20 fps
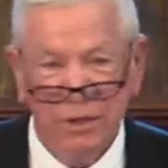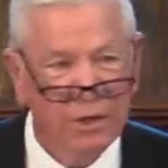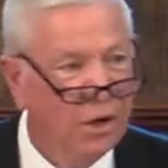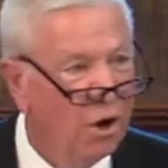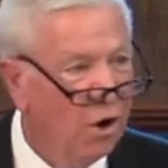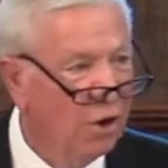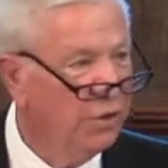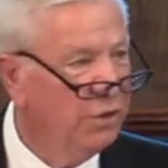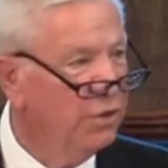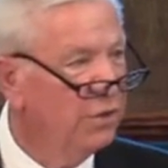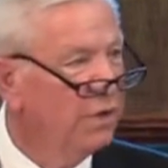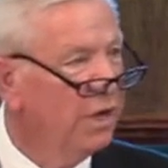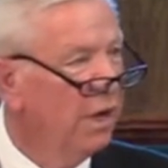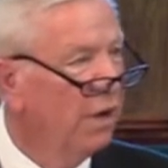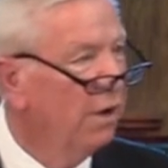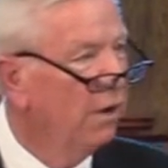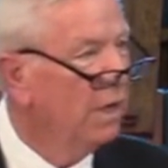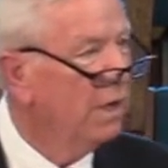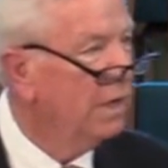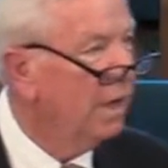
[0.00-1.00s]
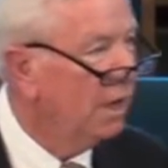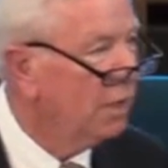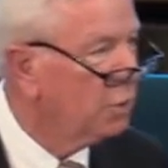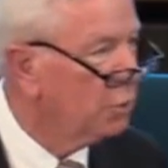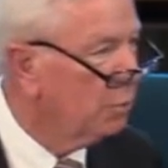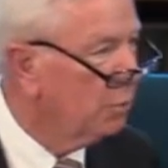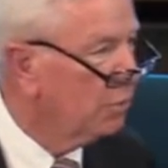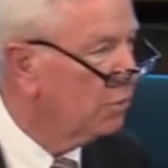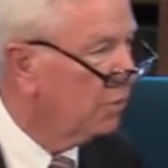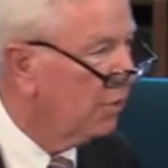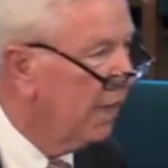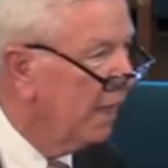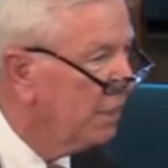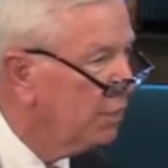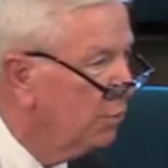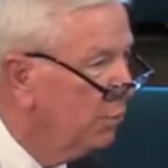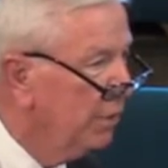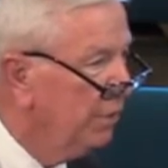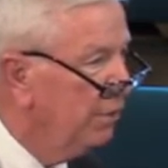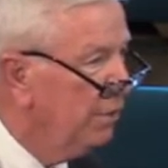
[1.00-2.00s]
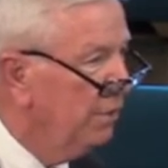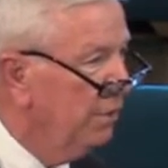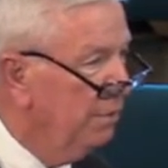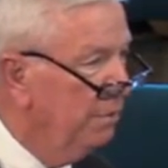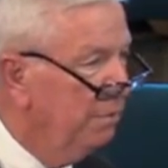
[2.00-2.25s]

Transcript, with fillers: Are you carrying gospel tracts with you?